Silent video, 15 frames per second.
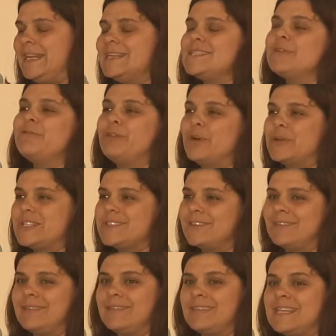need to focus
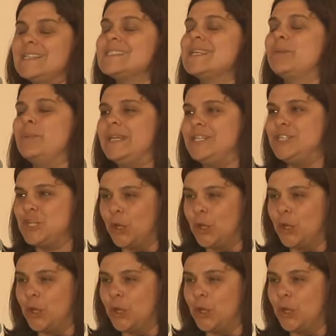on the things that we